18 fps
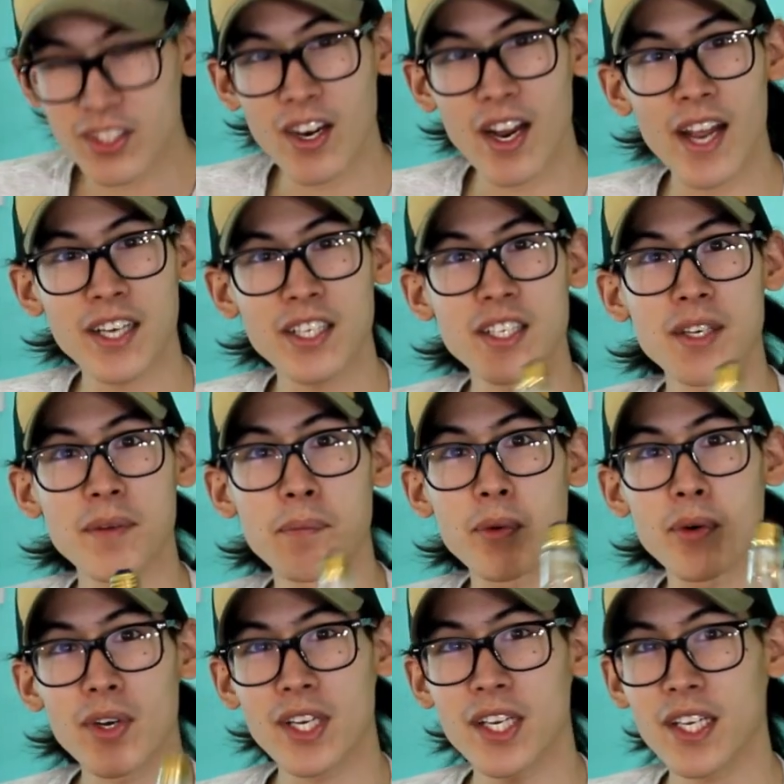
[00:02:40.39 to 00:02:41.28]
are actually
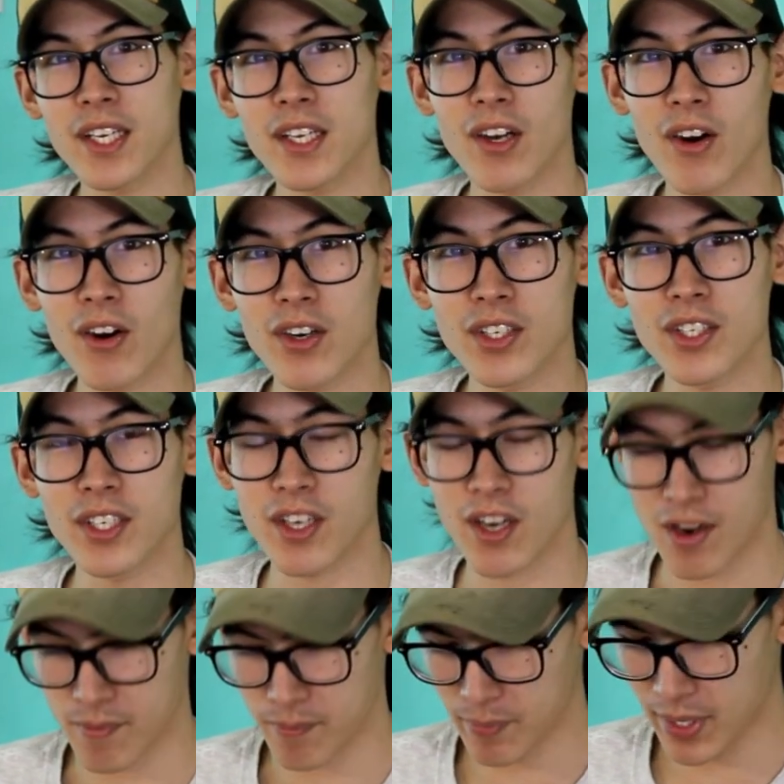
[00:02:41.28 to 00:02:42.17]
pretty hard to
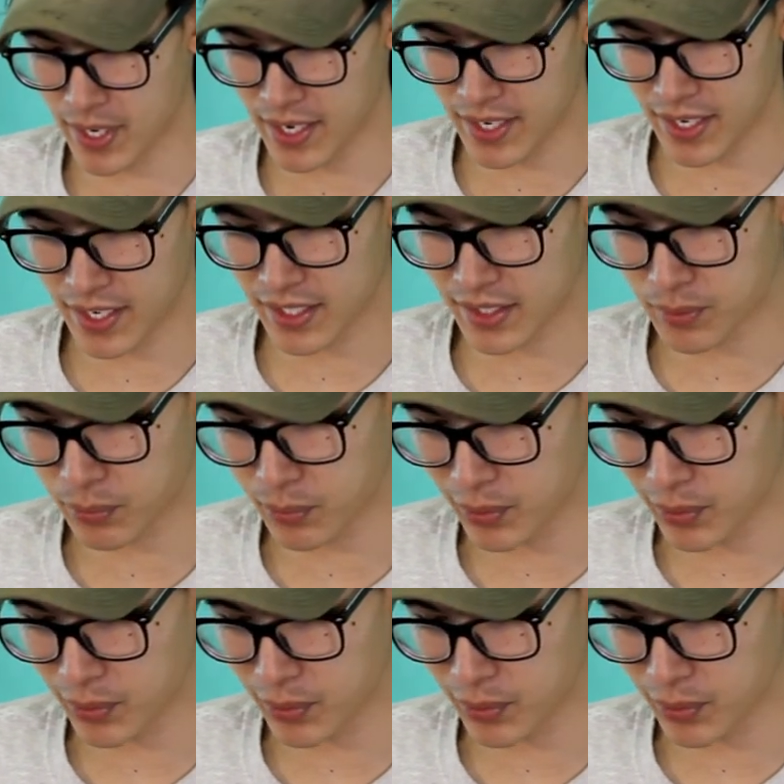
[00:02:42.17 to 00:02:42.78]
come by, and it's